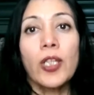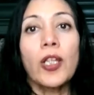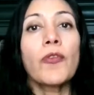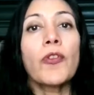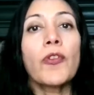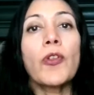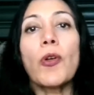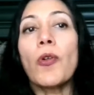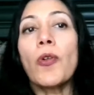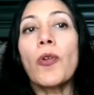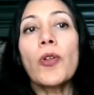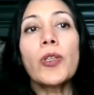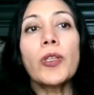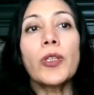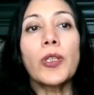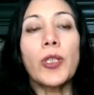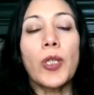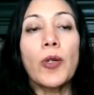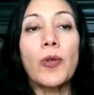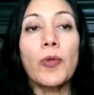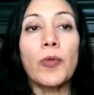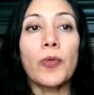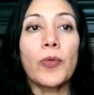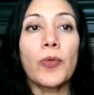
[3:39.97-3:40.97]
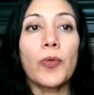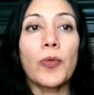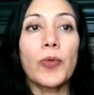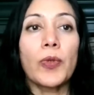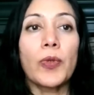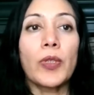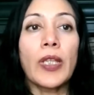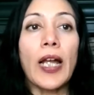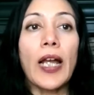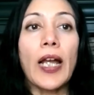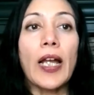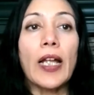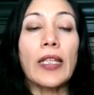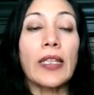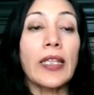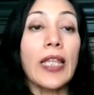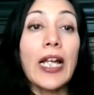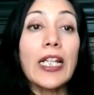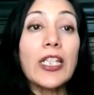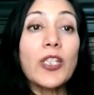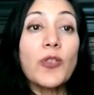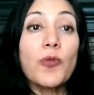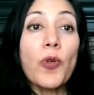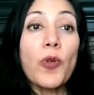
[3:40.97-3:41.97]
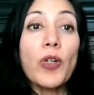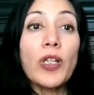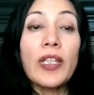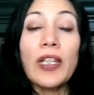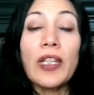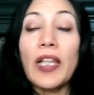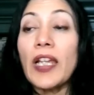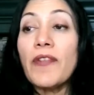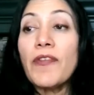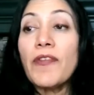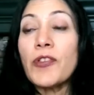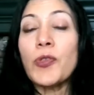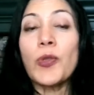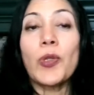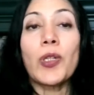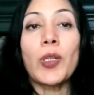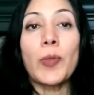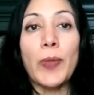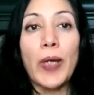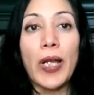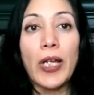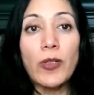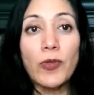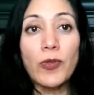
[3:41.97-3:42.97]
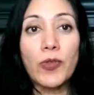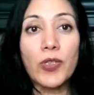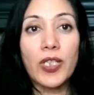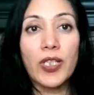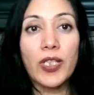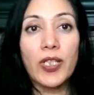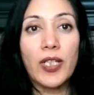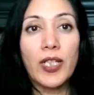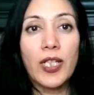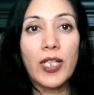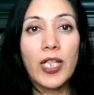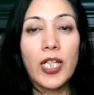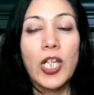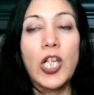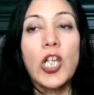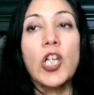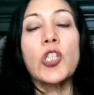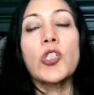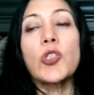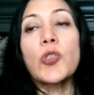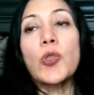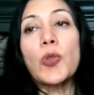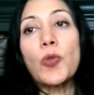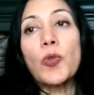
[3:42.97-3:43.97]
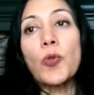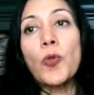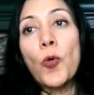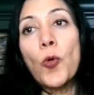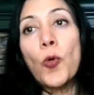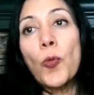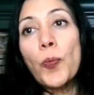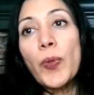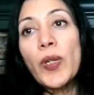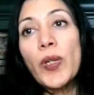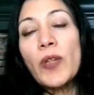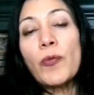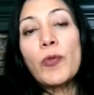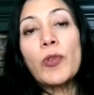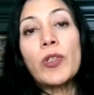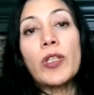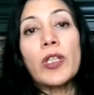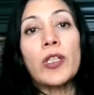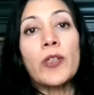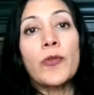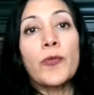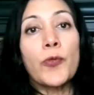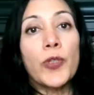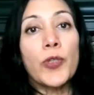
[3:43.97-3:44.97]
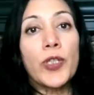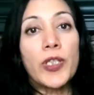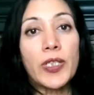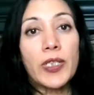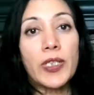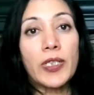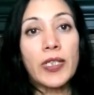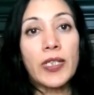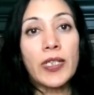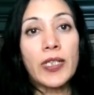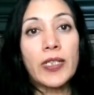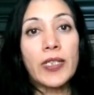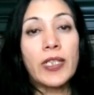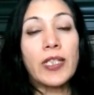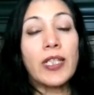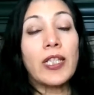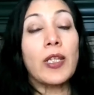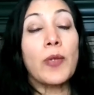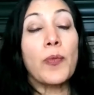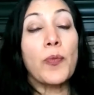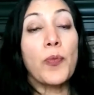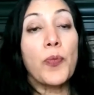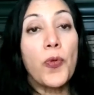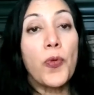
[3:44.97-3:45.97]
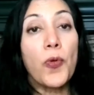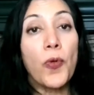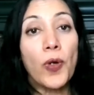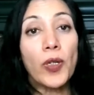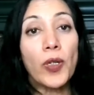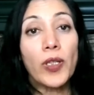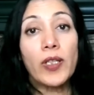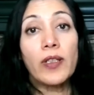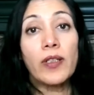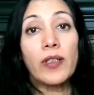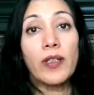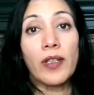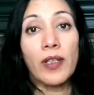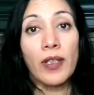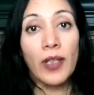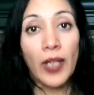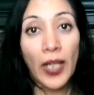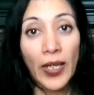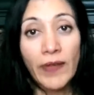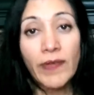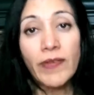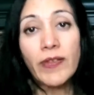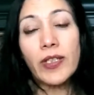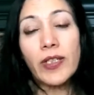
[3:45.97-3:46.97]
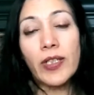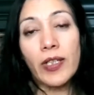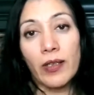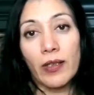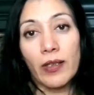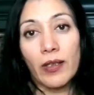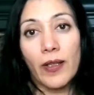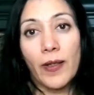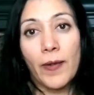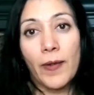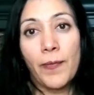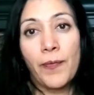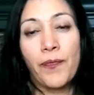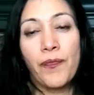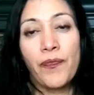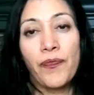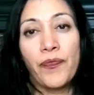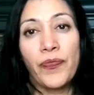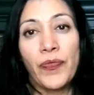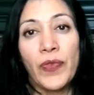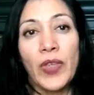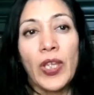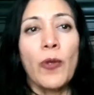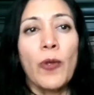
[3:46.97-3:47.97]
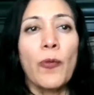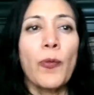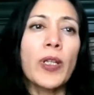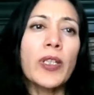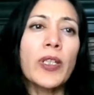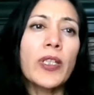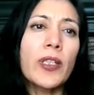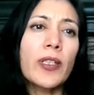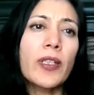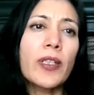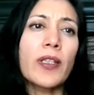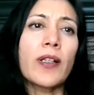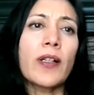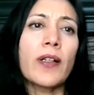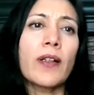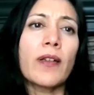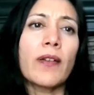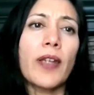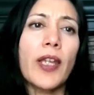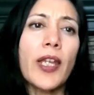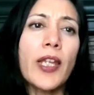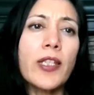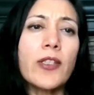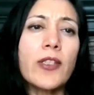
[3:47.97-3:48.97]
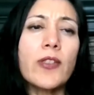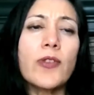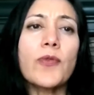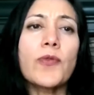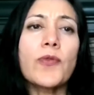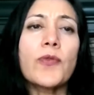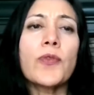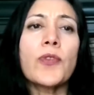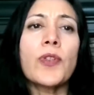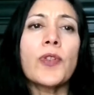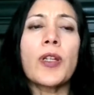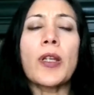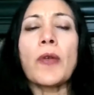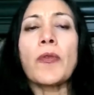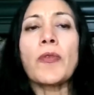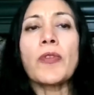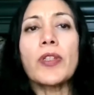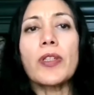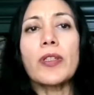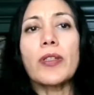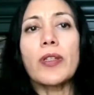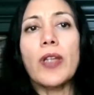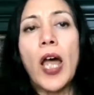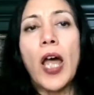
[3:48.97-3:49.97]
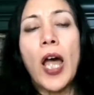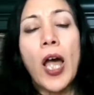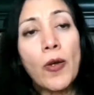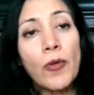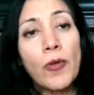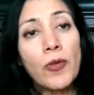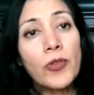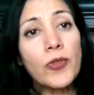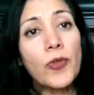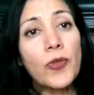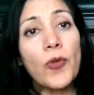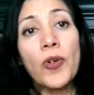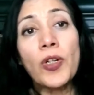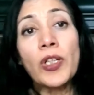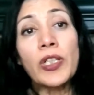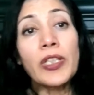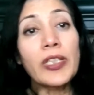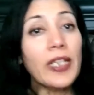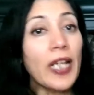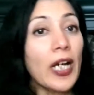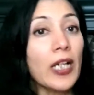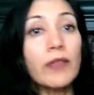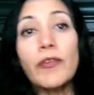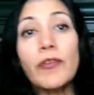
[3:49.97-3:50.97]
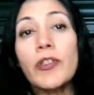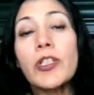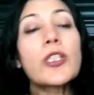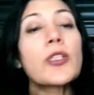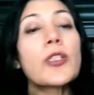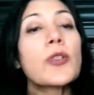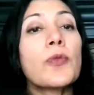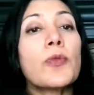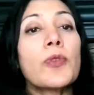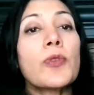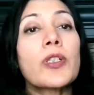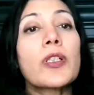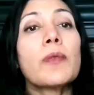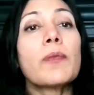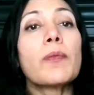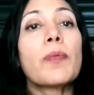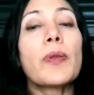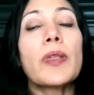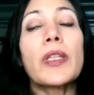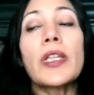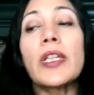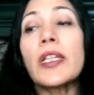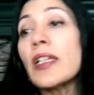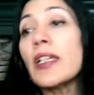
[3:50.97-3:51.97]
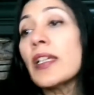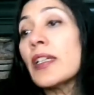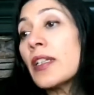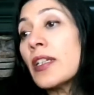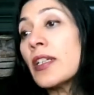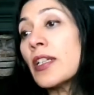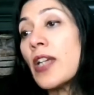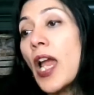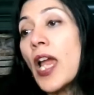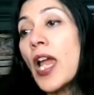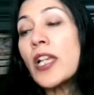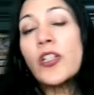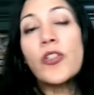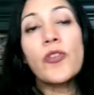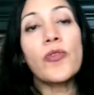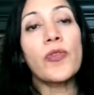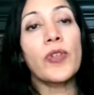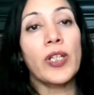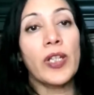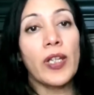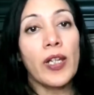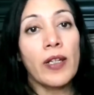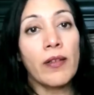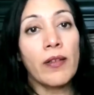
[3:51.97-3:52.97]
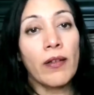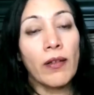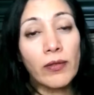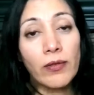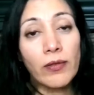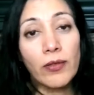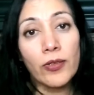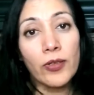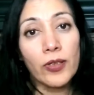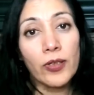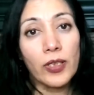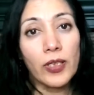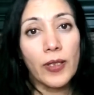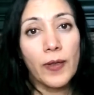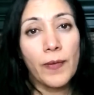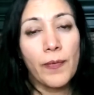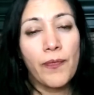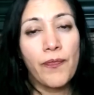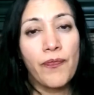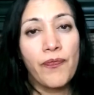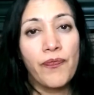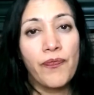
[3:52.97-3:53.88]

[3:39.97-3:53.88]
Now, we all know that that's what life is all about. So, coping with adversities is an important life skill, whether they are in school or out or done with school completely and entering adulthood.